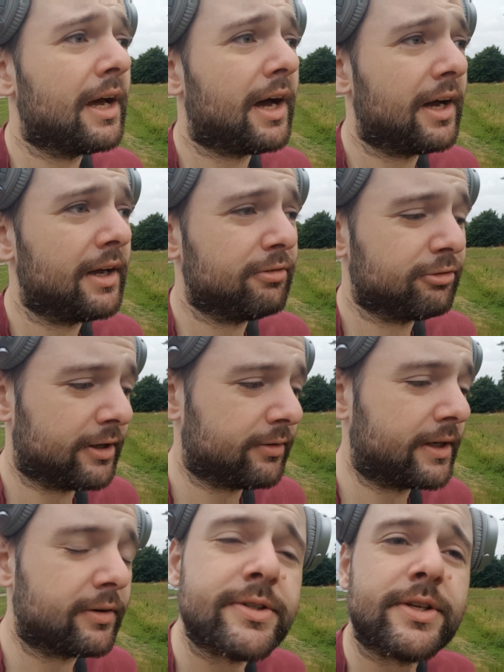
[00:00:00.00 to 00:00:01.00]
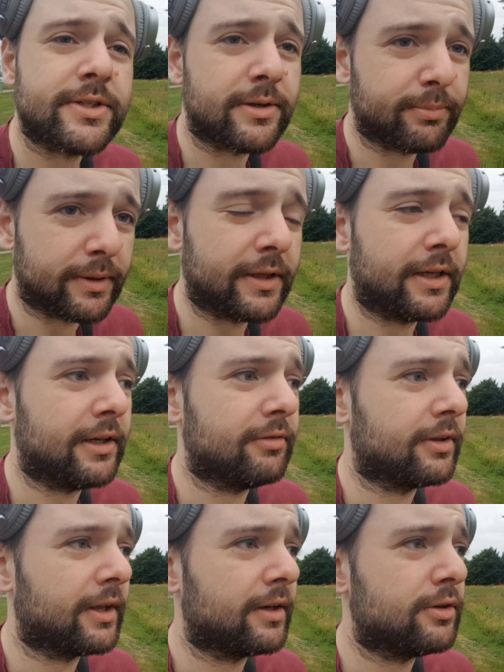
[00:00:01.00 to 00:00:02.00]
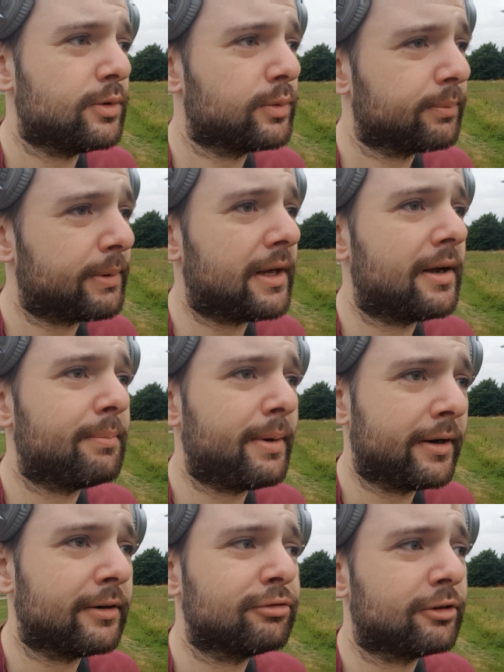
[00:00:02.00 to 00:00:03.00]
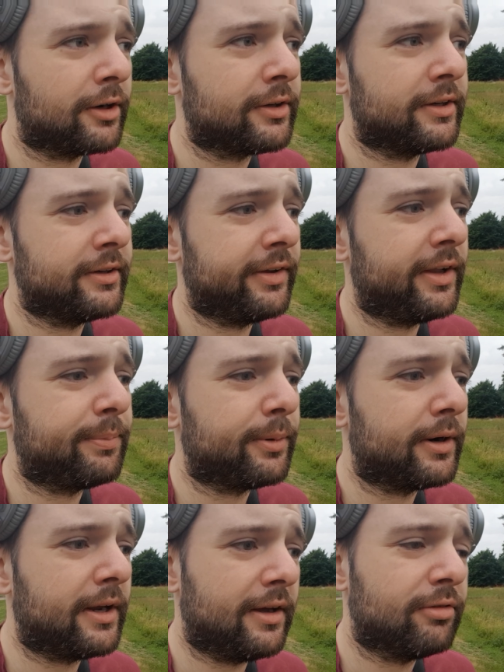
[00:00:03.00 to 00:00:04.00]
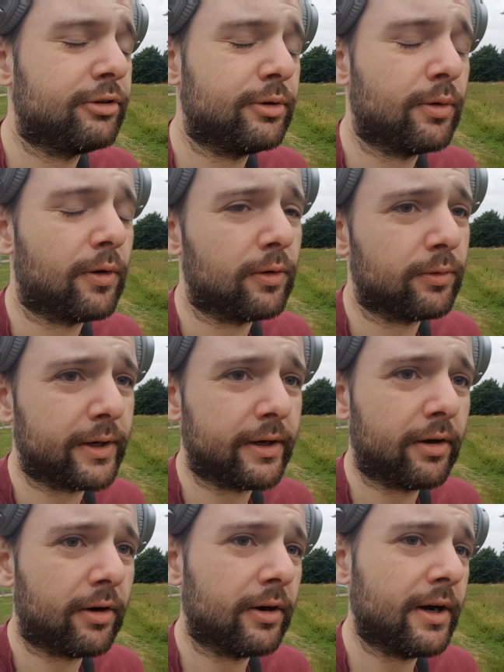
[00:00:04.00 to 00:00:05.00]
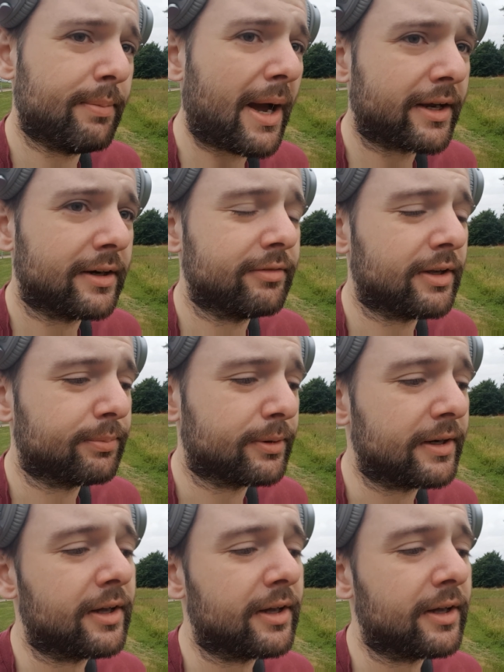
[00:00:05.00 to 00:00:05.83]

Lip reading: I, Frederick Christensen, believe that you will be a better front-end developer if you already are a back-end developer.